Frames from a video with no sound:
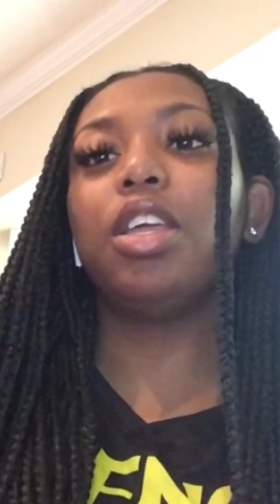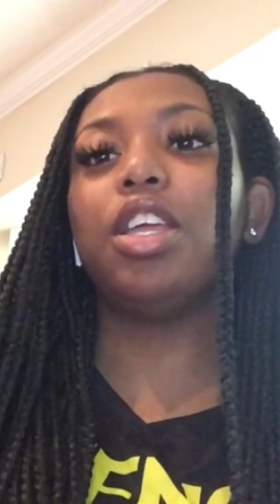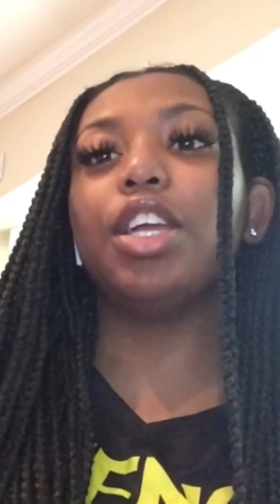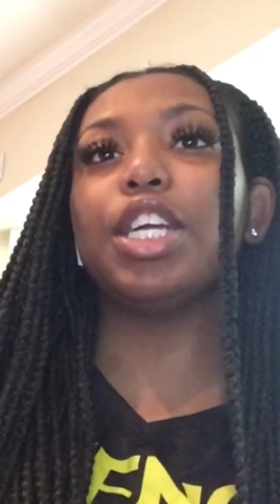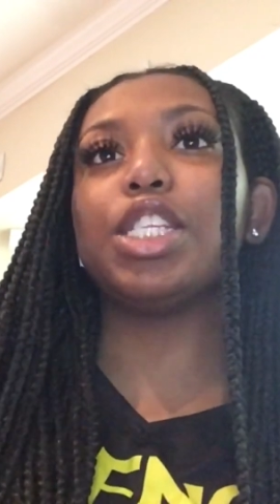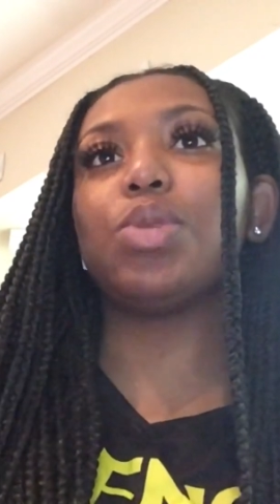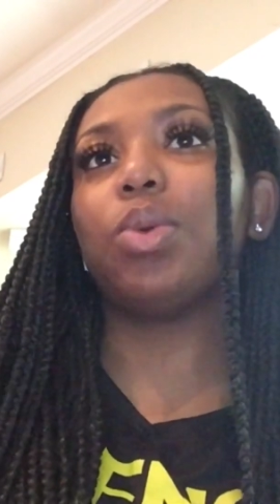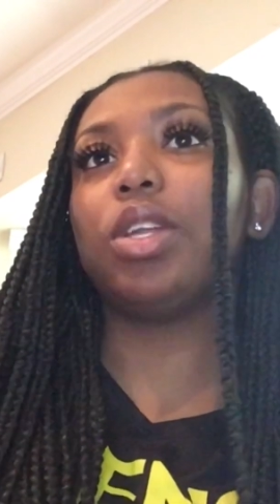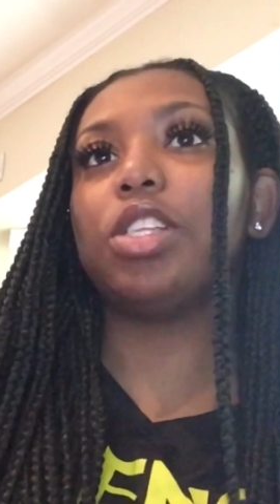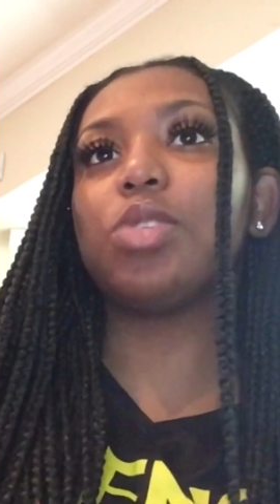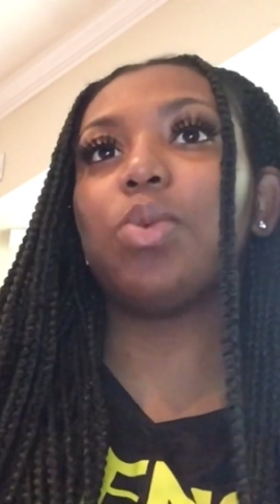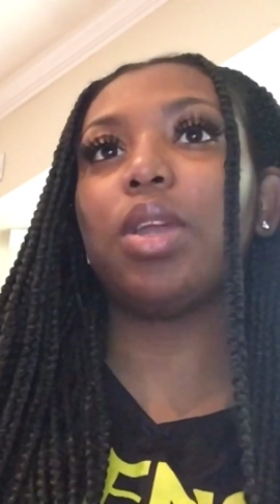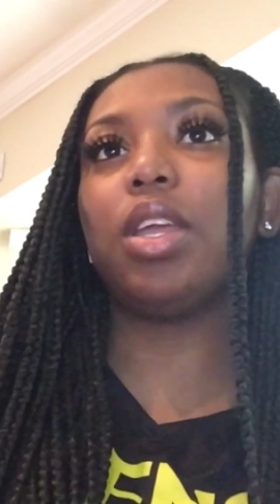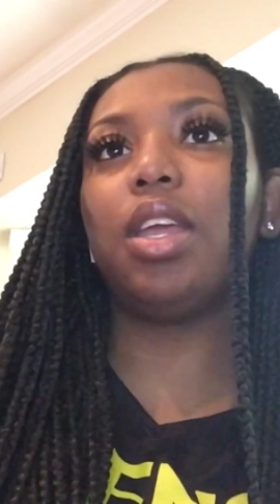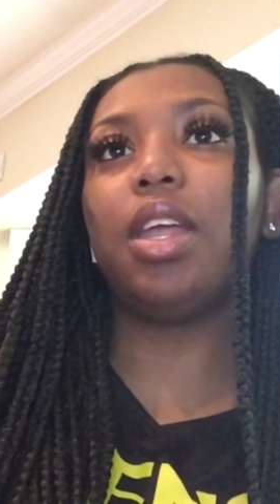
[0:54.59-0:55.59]
year
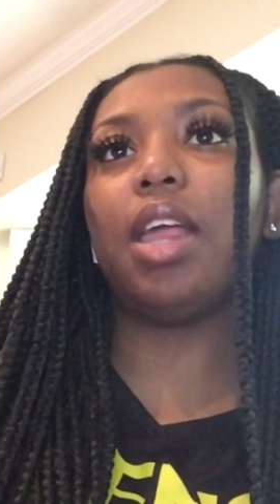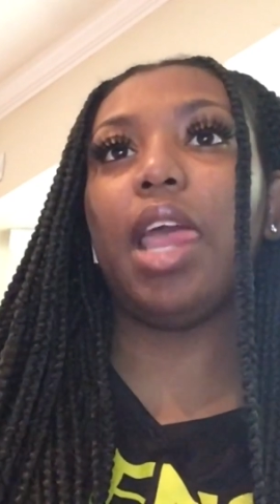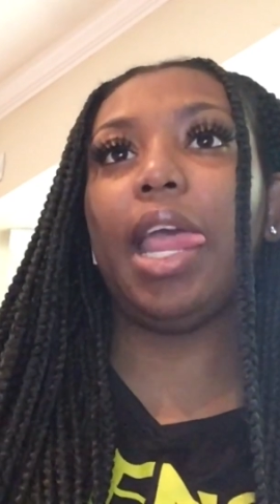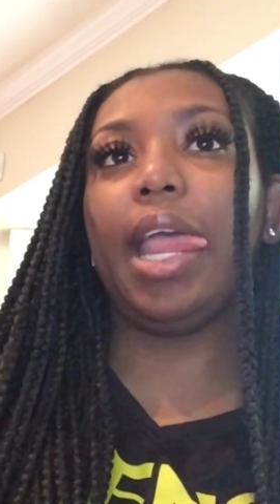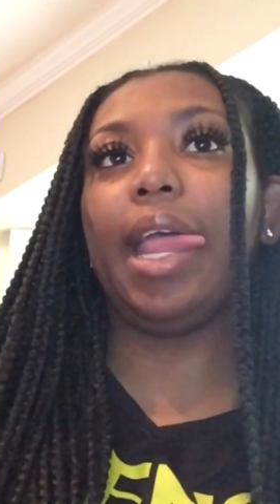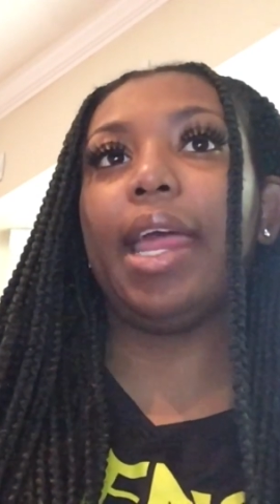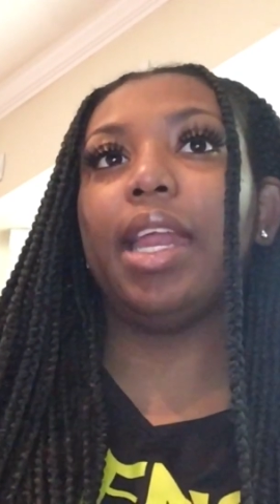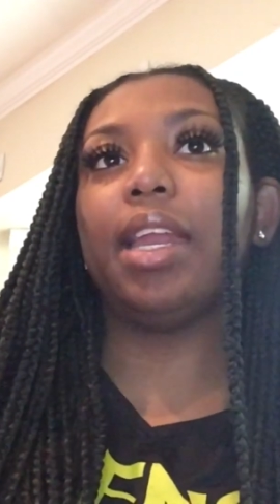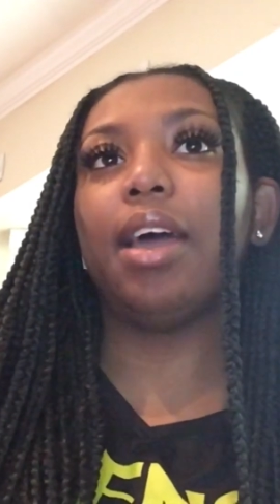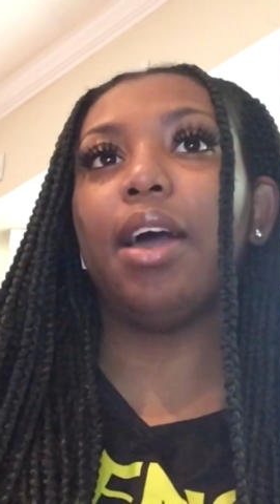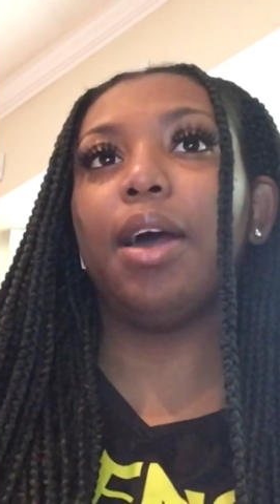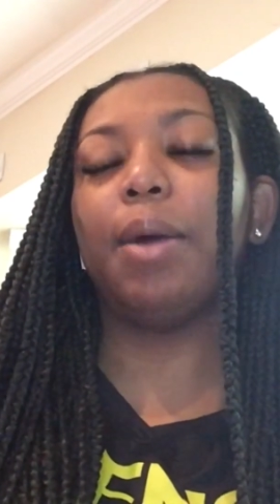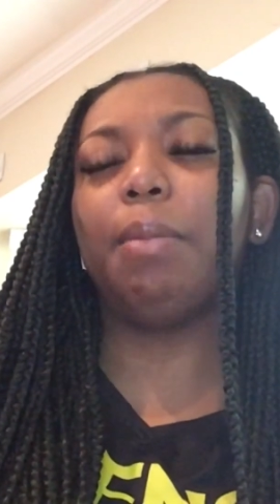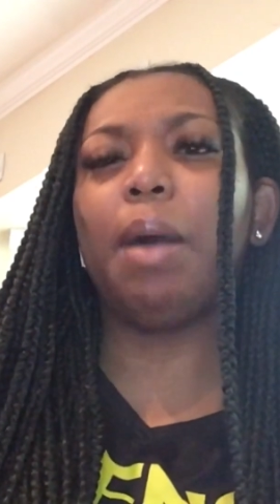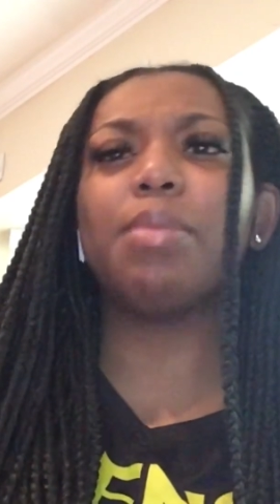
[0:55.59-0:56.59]
2020, and
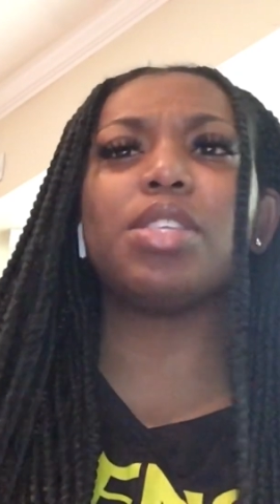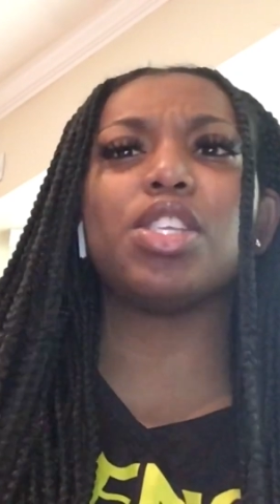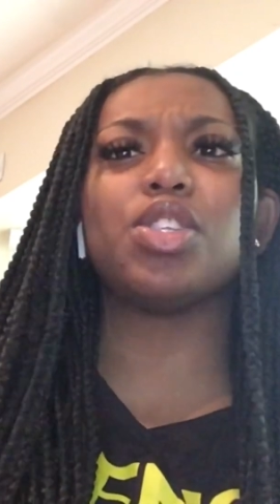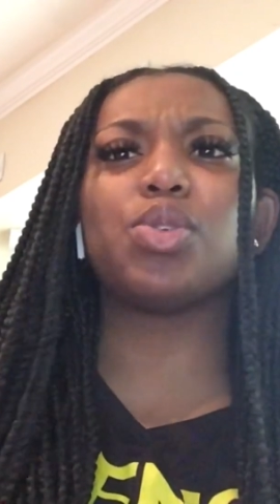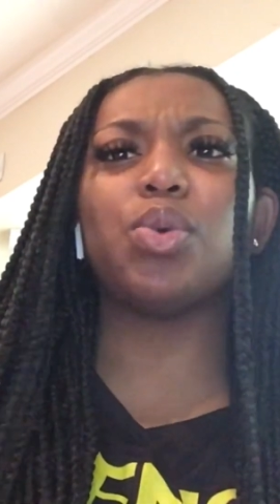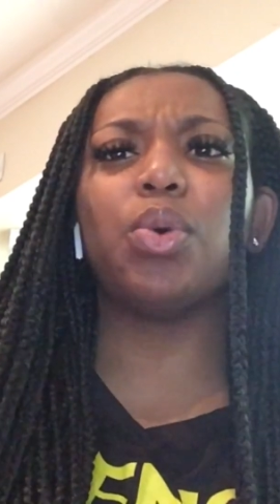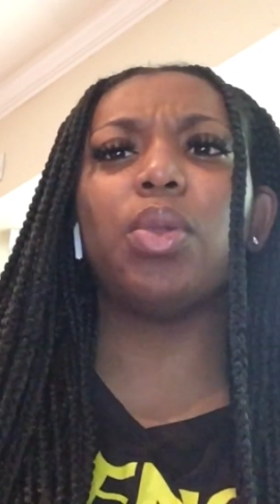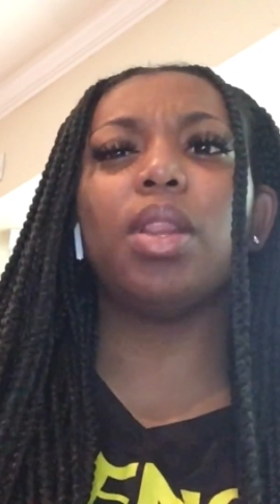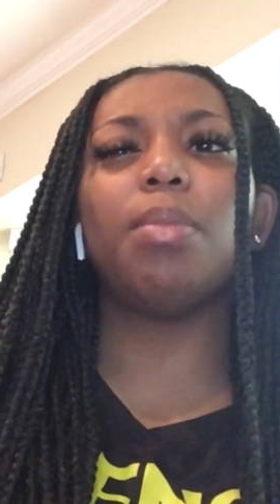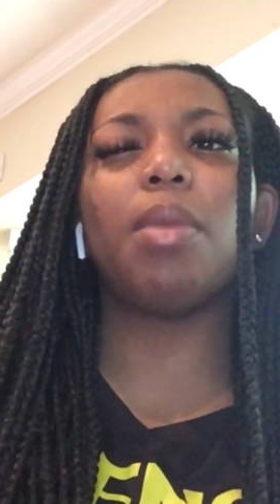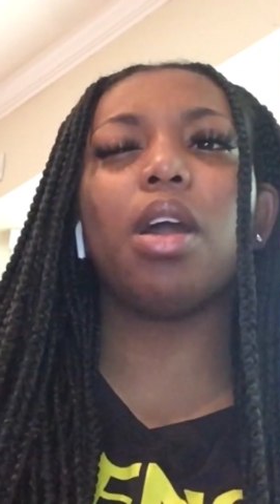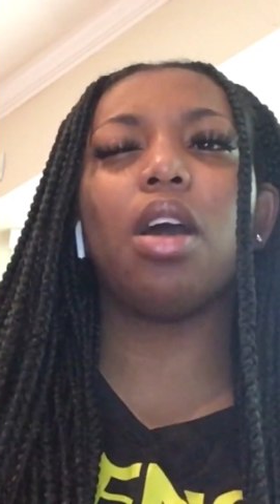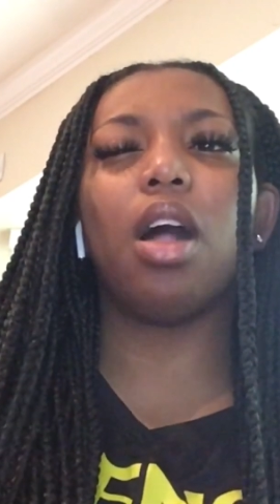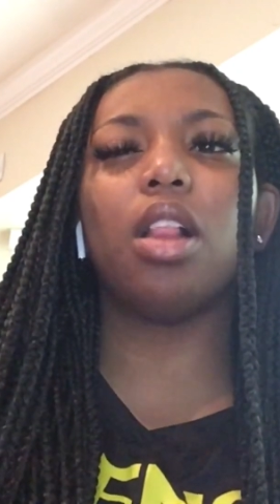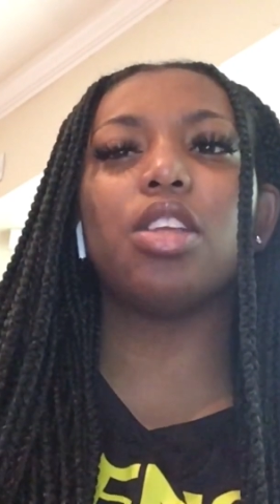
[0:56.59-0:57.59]
I was at school in
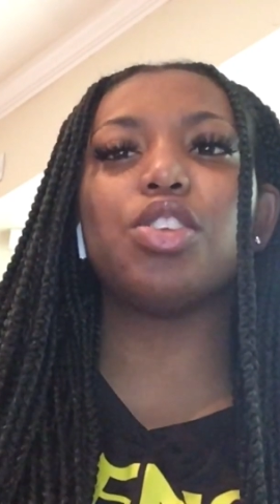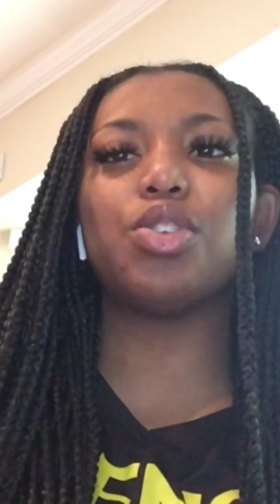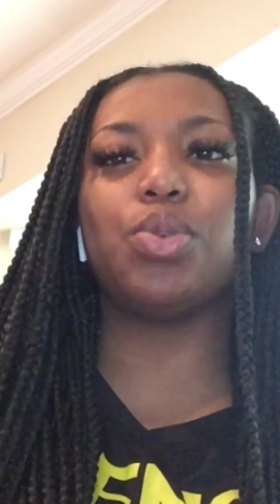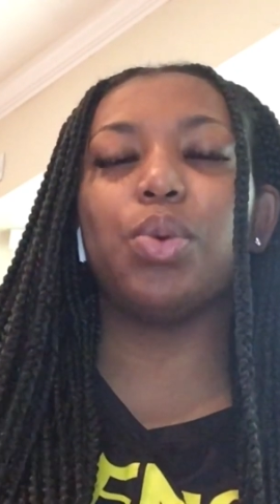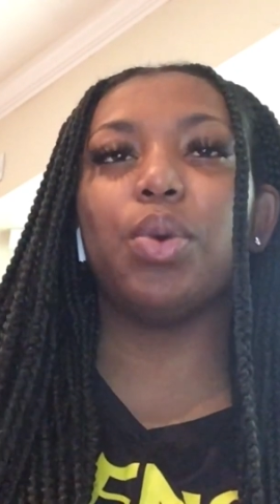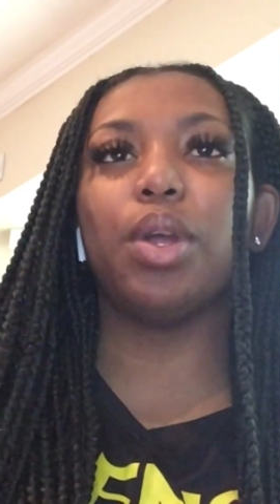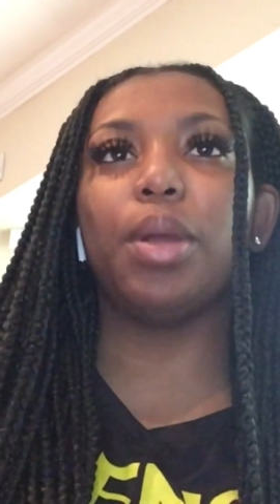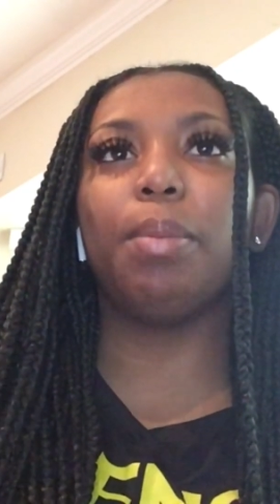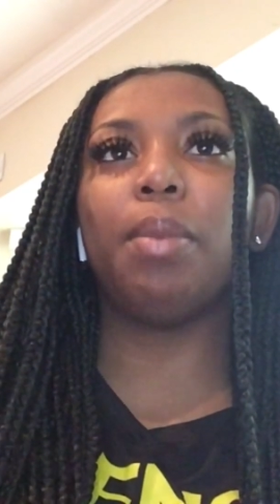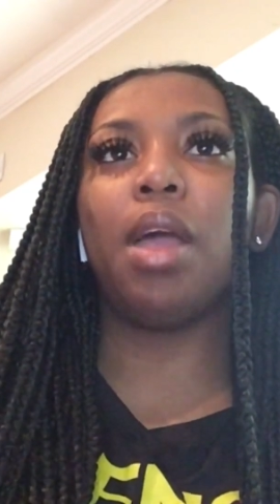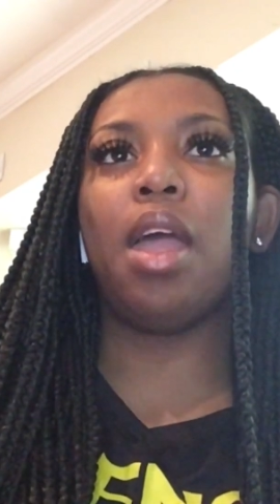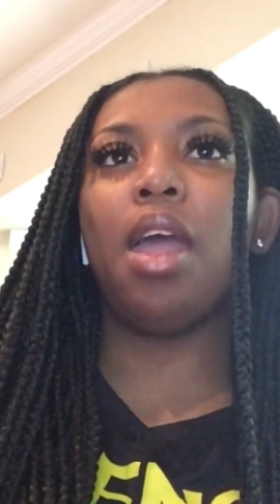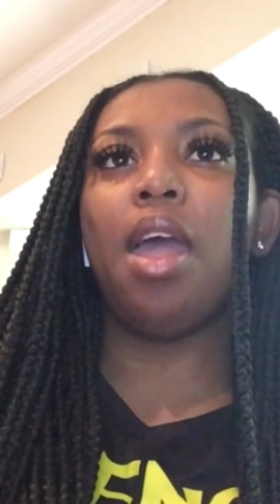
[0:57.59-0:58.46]
my college dorm.